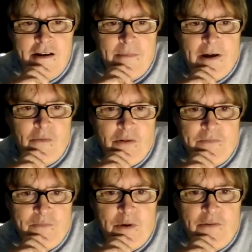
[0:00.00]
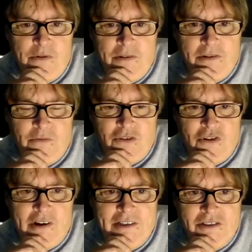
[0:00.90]
But what we're
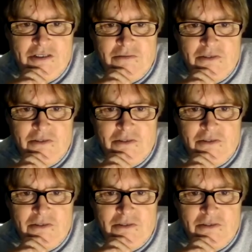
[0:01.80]
trying to